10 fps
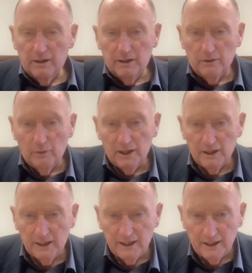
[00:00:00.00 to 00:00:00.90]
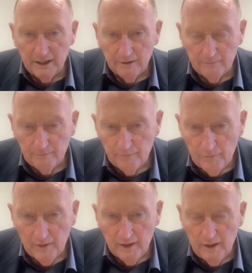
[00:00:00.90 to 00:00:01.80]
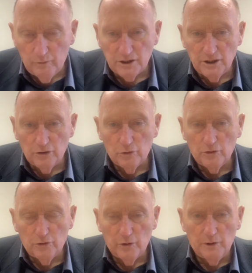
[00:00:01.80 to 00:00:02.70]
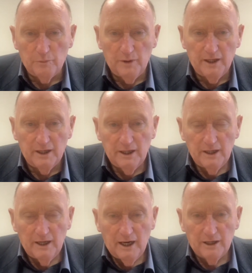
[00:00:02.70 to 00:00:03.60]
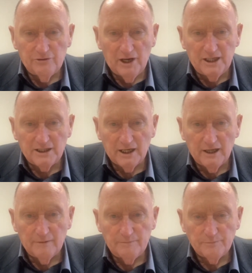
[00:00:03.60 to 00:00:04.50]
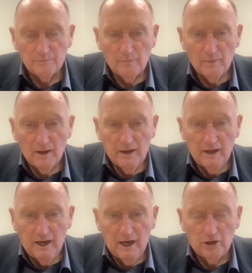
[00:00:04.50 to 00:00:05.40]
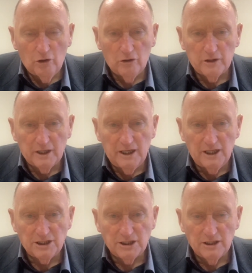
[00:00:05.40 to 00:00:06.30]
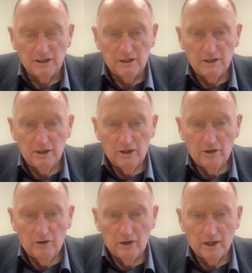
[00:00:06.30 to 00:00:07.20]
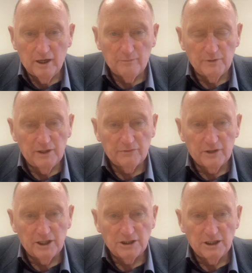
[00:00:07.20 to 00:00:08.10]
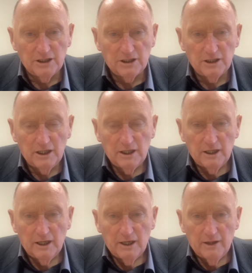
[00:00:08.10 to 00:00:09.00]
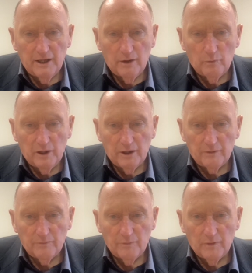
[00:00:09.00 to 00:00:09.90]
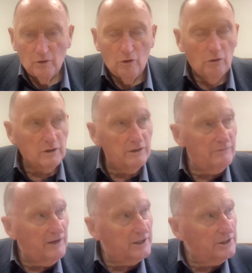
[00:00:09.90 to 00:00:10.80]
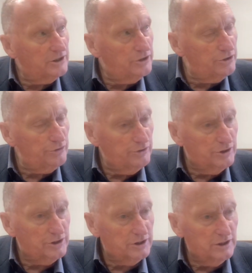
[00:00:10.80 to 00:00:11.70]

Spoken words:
wasn't as though he'd be addressing a congregation or a company of Christians that were all converted Jews.